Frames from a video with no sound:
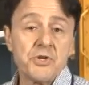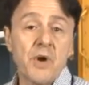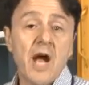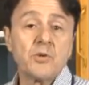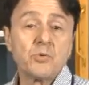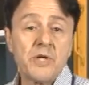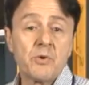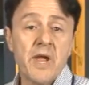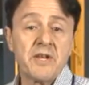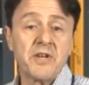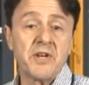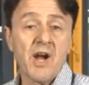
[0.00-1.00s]
year, I
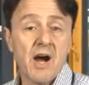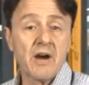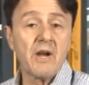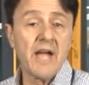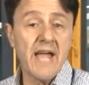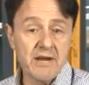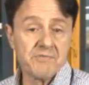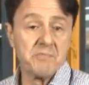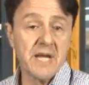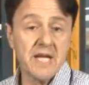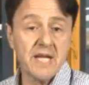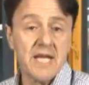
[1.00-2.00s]
rear-ended a car ahead of
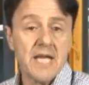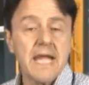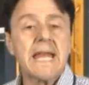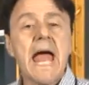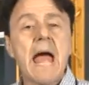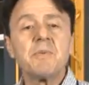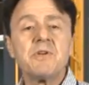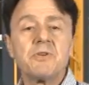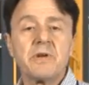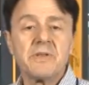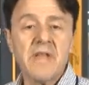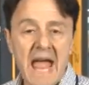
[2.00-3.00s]
me. It happened
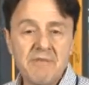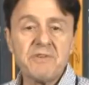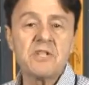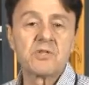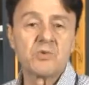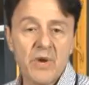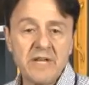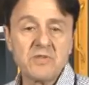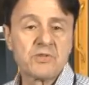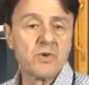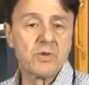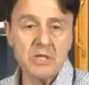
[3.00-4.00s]
during the heaviest
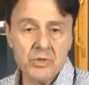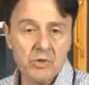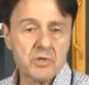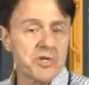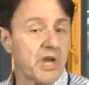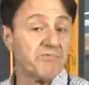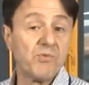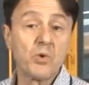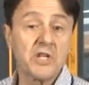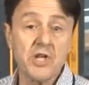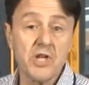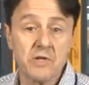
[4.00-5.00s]
rainstorm in Georgia in
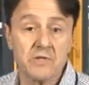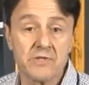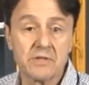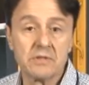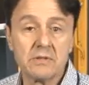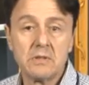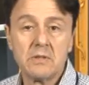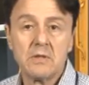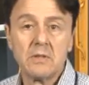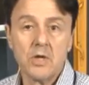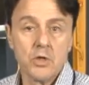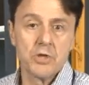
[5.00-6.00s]
40 years.
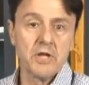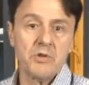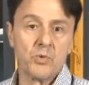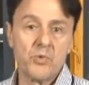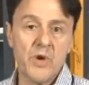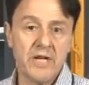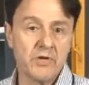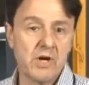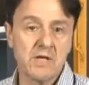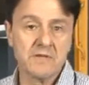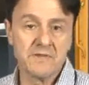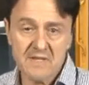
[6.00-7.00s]
Surely the rain
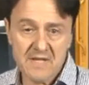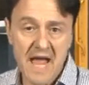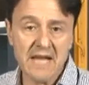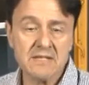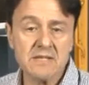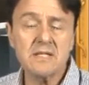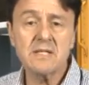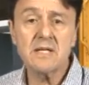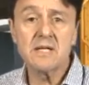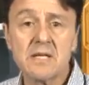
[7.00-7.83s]
caused this accident.